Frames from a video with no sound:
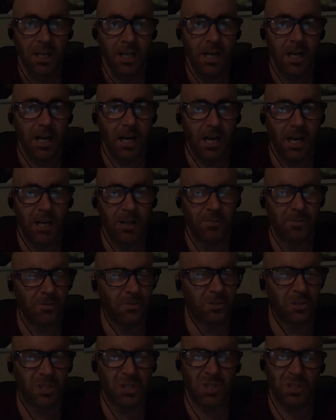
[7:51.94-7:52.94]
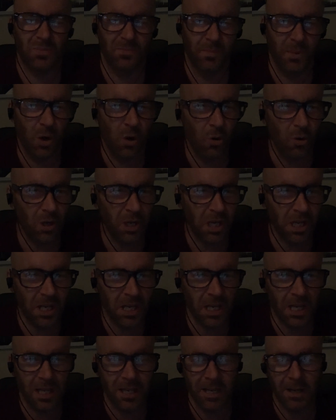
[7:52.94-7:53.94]
It was
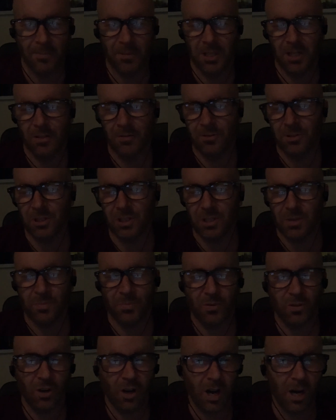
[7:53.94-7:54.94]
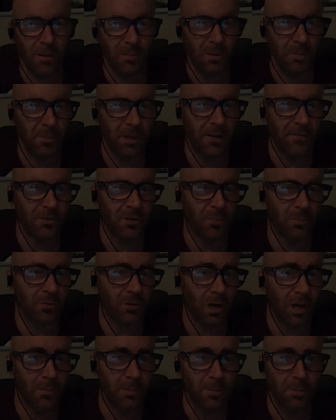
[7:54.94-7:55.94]
smoking. I mean, there was just problem after
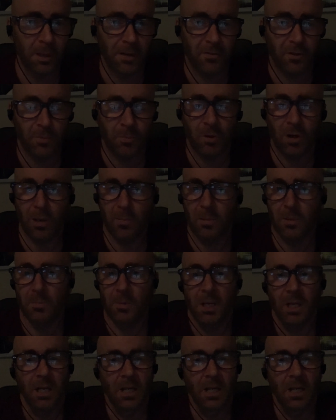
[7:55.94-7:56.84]
problem after problem.